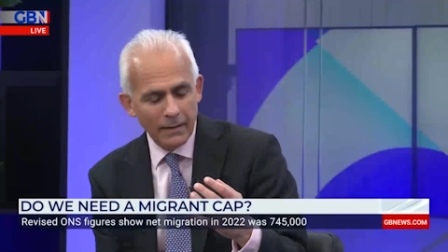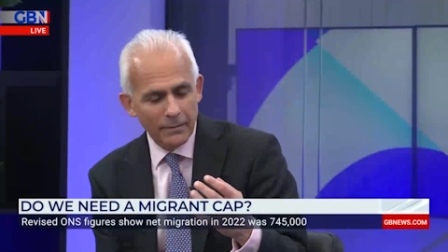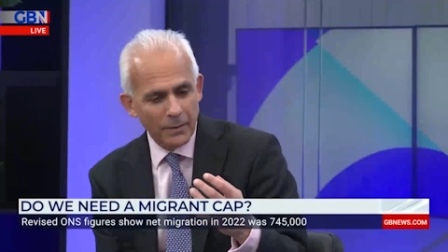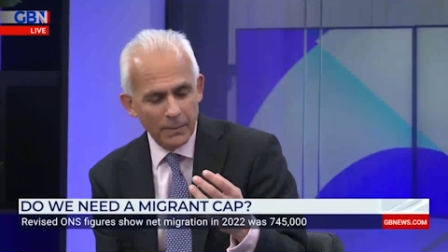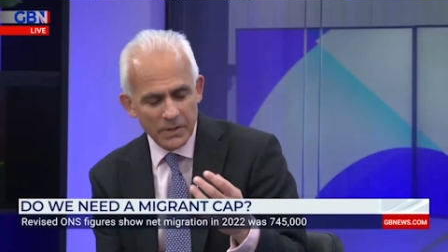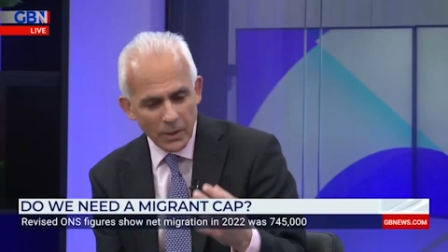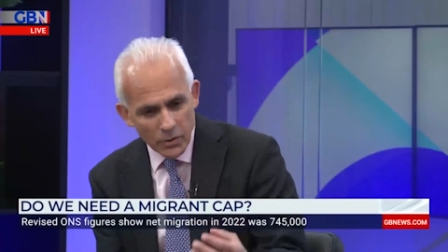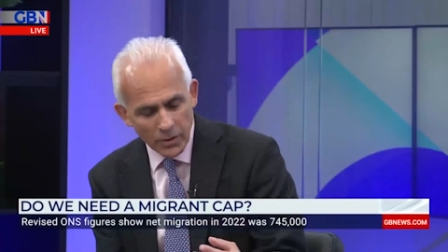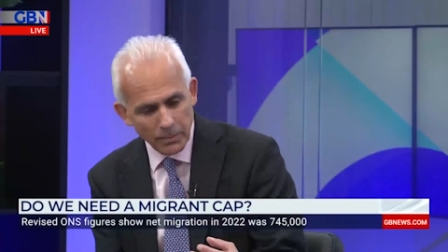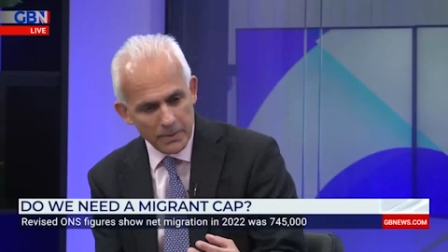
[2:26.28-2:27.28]
from a
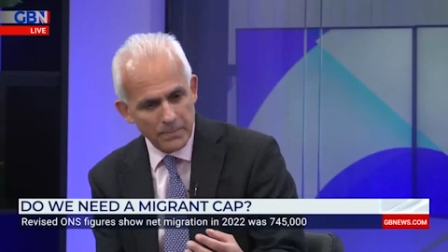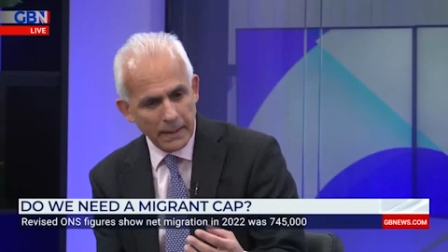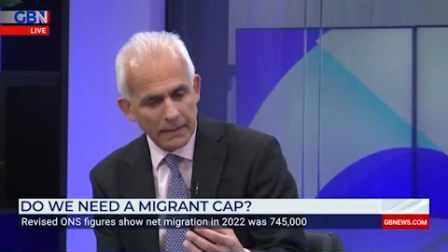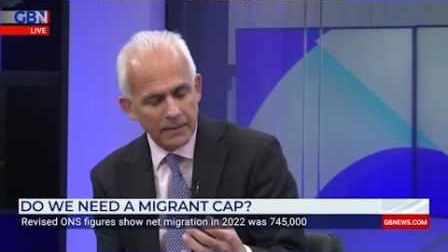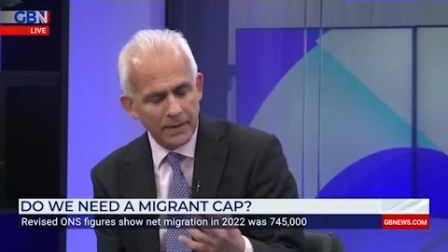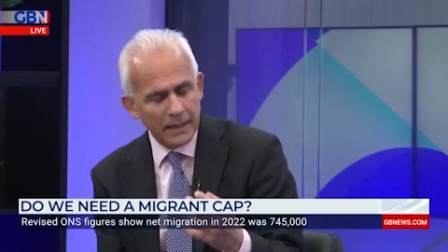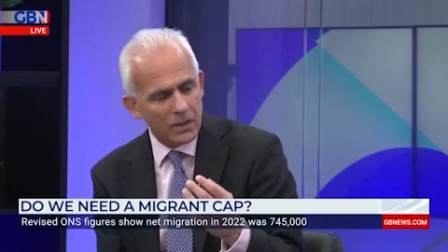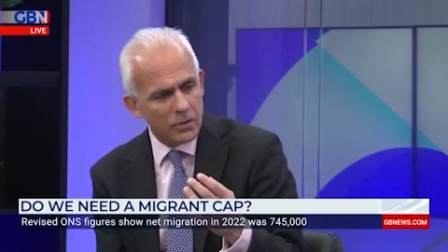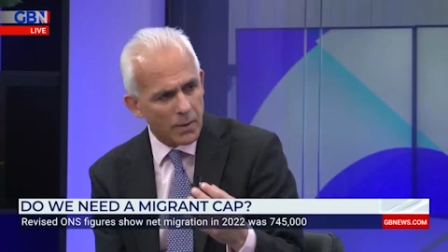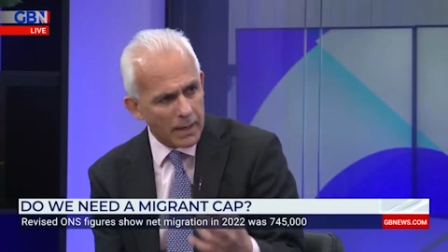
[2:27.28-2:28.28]
social perspective,
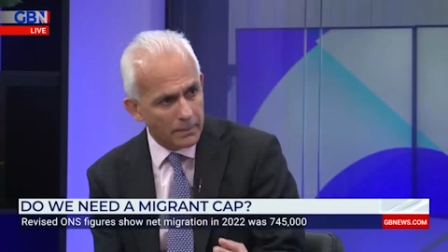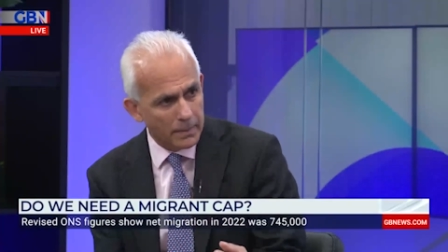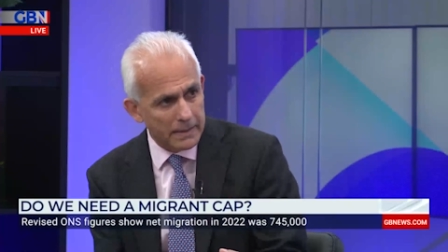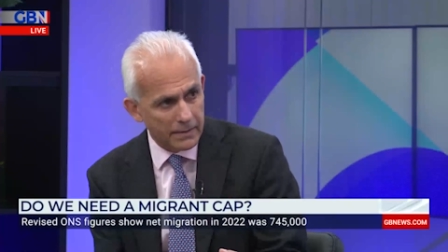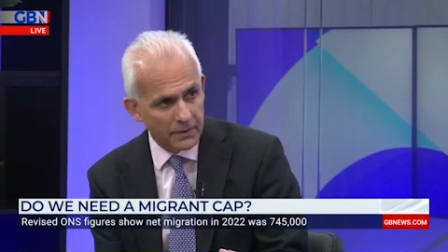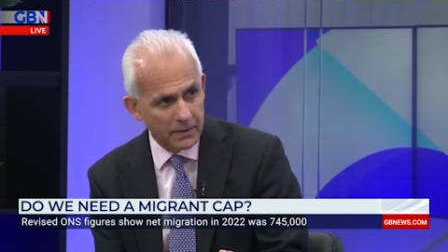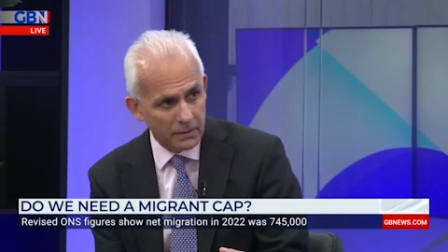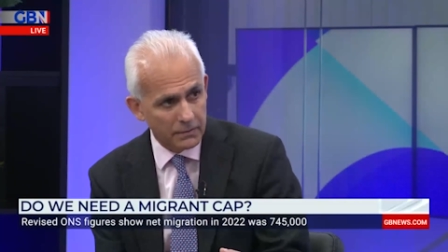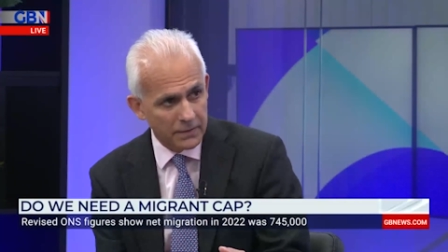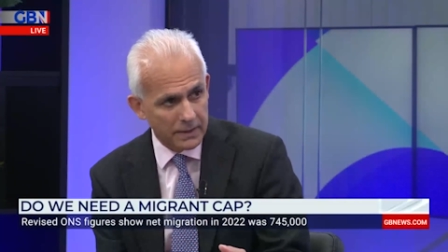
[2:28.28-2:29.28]
incredibly
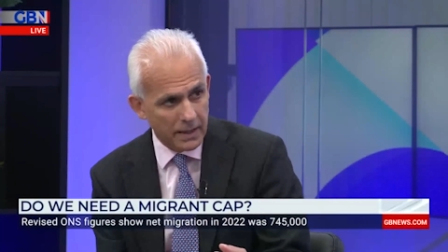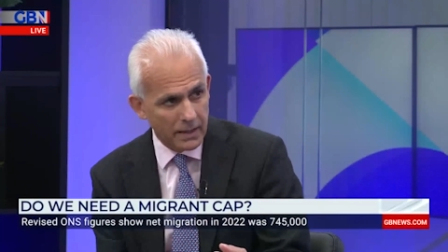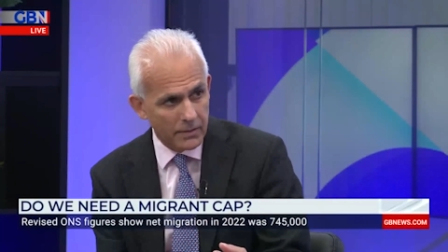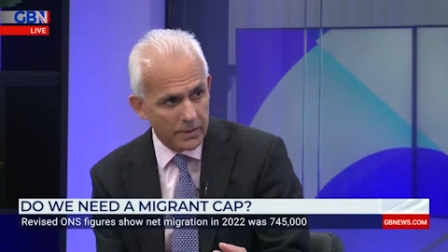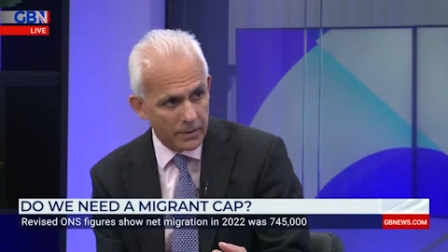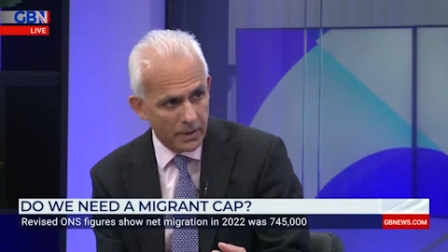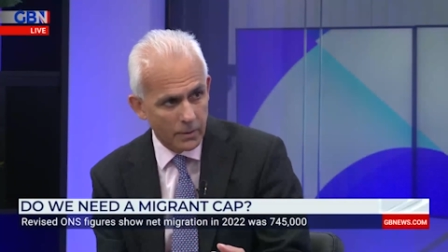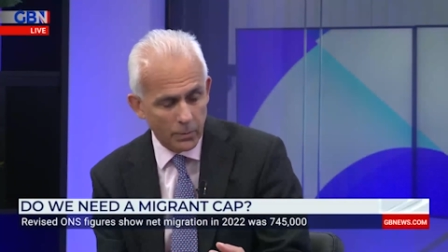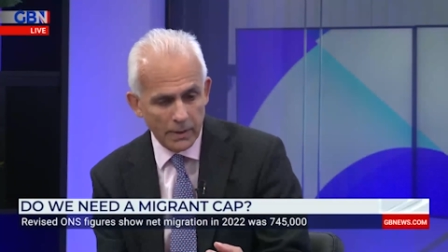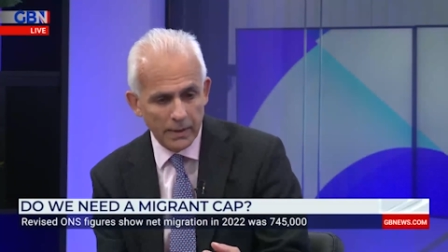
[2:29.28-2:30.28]
difficult for the country to
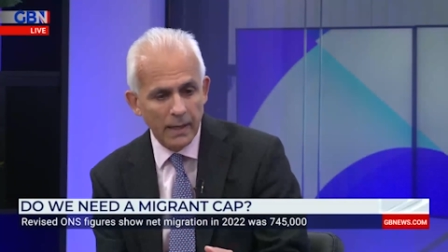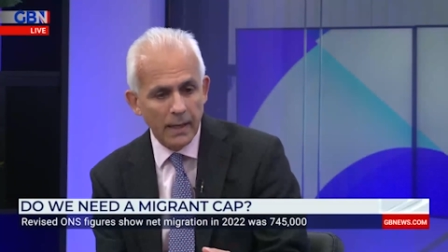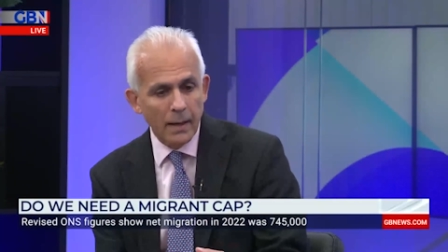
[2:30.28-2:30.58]
cope with.